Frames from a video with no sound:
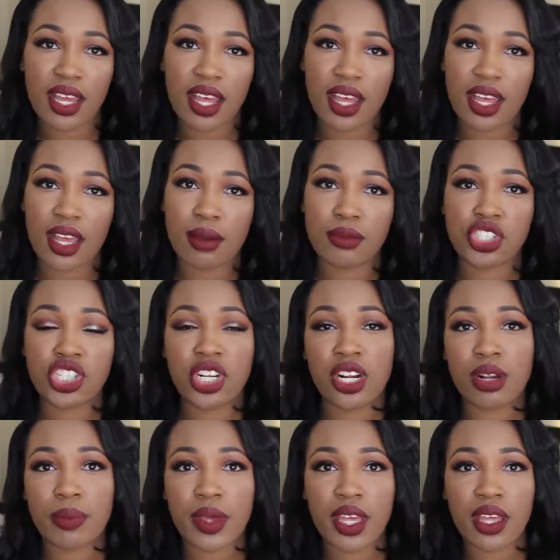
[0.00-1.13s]
um,
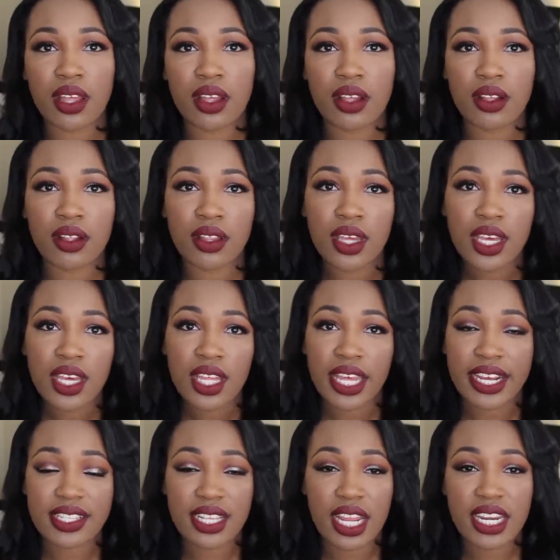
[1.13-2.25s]
Sugarpill,
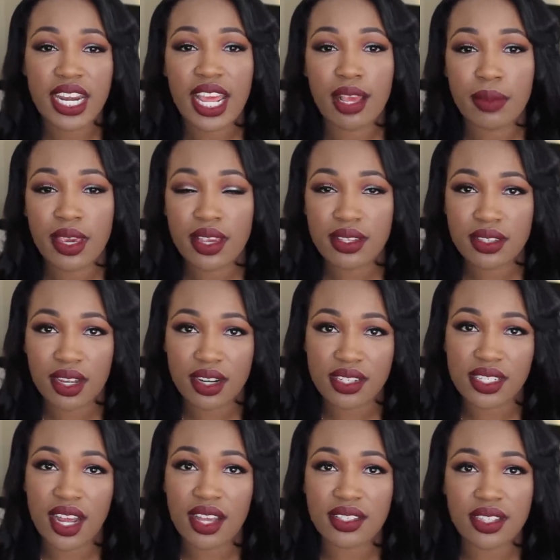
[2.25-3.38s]
like I said, Naimie's,
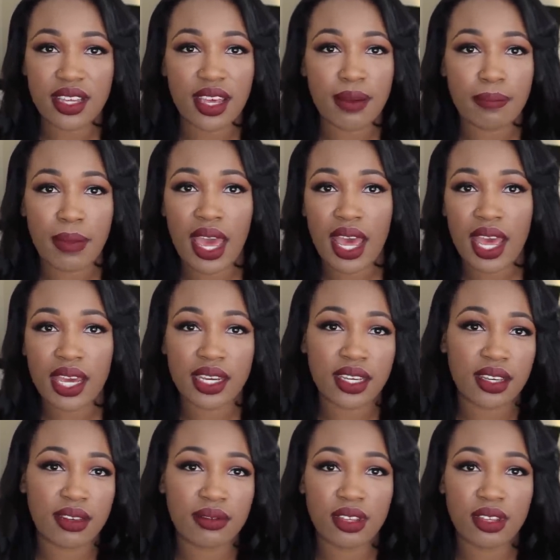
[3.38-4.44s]
Anastasia, Mac,